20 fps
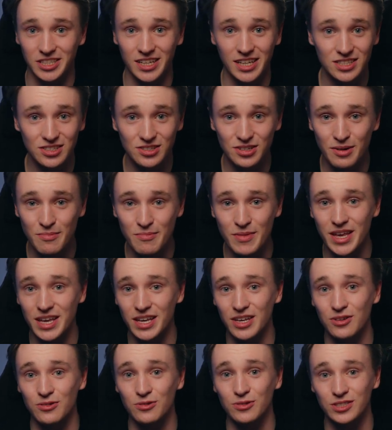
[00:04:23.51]
That's gonna
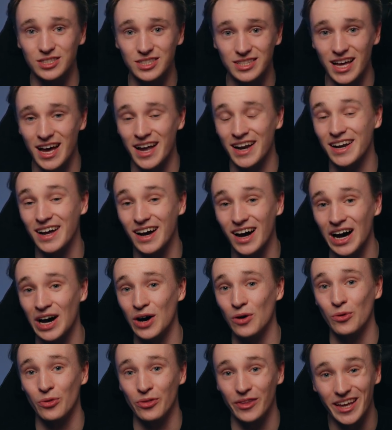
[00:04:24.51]
make you stand
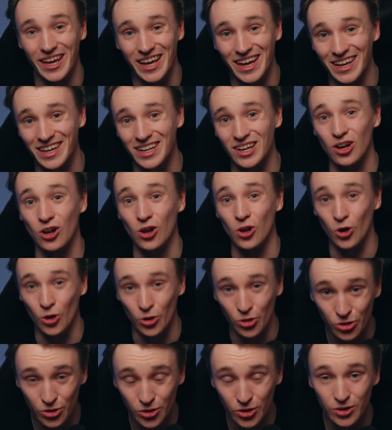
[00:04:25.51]
out a
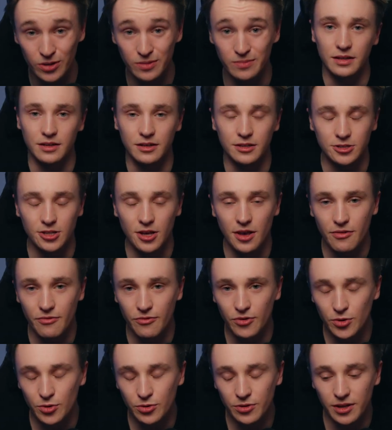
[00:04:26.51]
lot. There's a
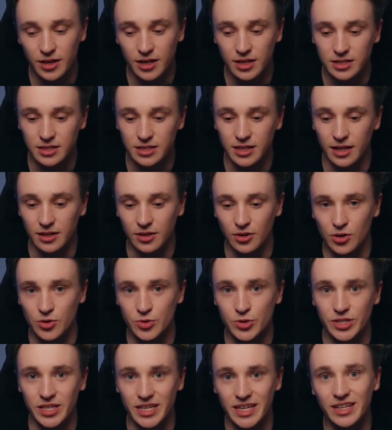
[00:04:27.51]
few things that
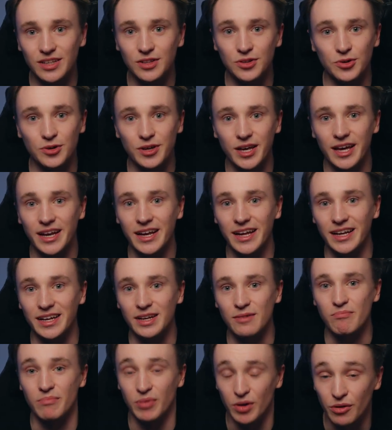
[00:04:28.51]
goes into getting
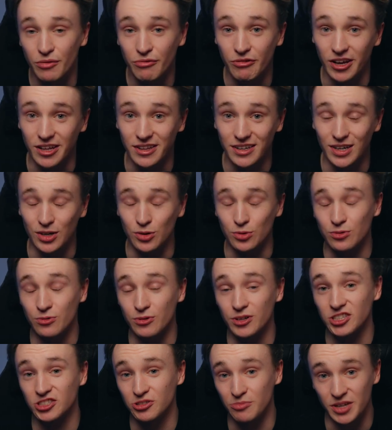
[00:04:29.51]
the perfect
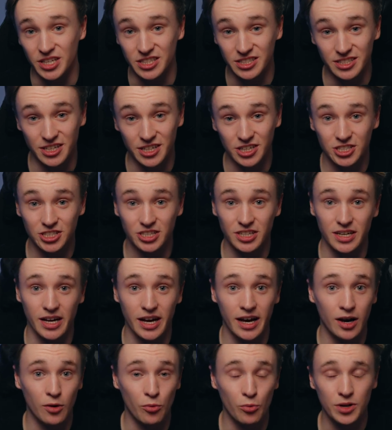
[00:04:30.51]
outreach message.
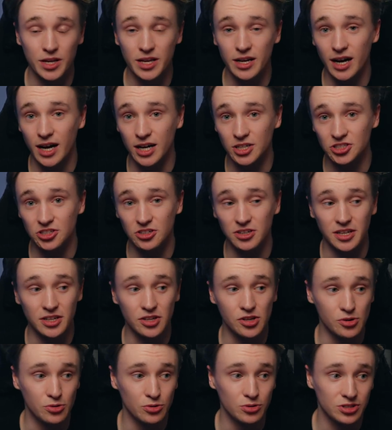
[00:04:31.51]
We actually
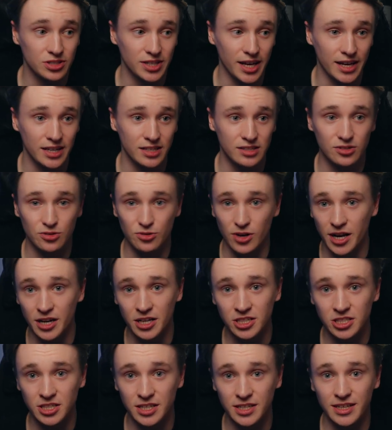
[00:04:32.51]
use a
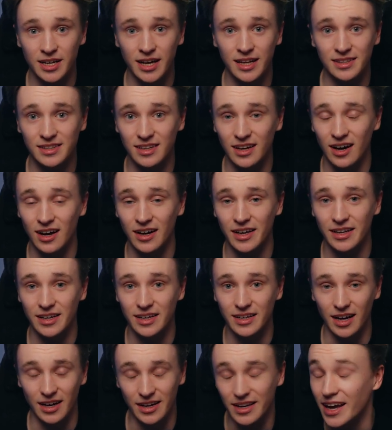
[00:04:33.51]
strategy that I
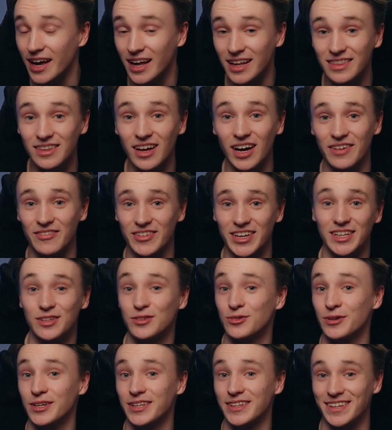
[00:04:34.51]
can't dive
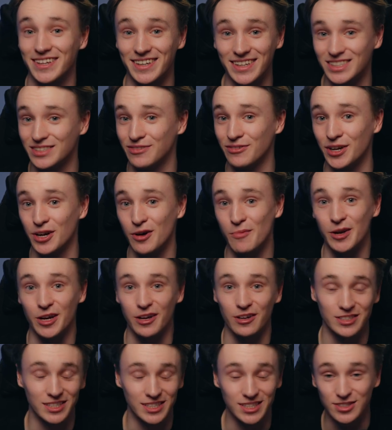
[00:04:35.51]
into it in this video
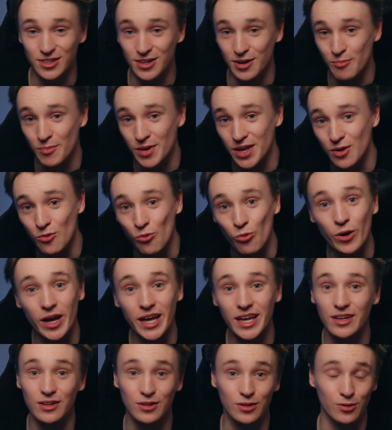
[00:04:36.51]
because it's gonna be
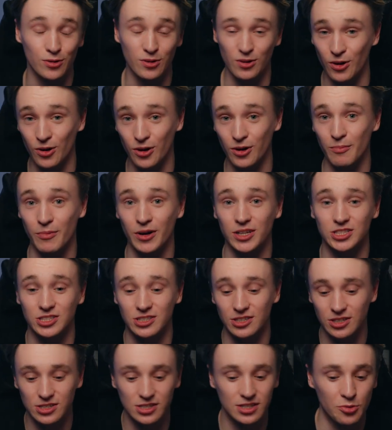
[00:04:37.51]
way too long, but
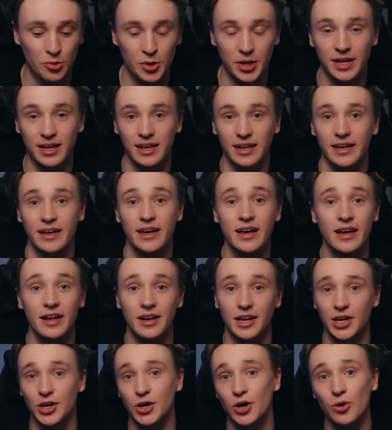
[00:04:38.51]
just quickly,
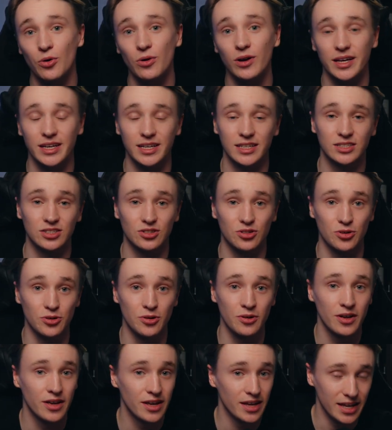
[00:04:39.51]
the goal is to
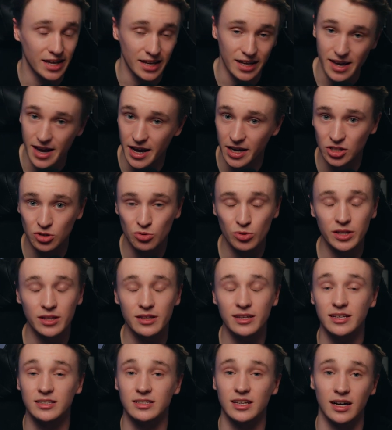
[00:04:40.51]
engage with
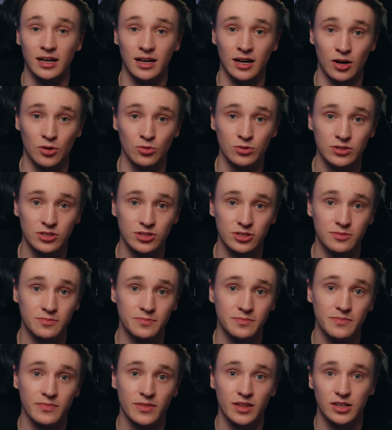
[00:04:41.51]
these accounts.
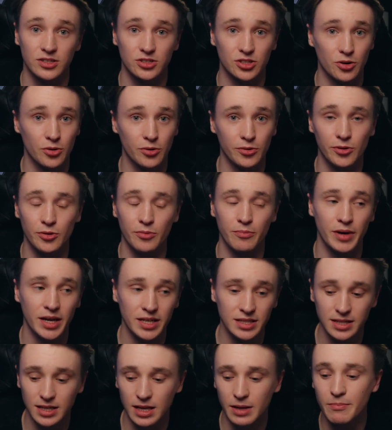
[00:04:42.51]
So you
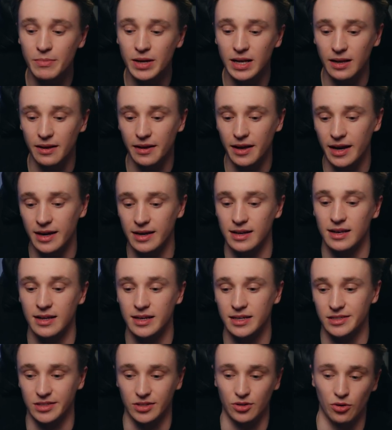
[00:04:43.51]
basically build a
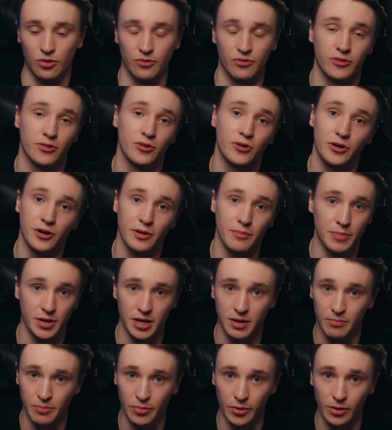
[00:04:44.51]
list of 30
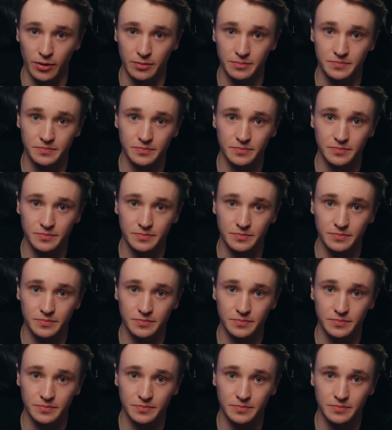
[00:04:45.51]
people.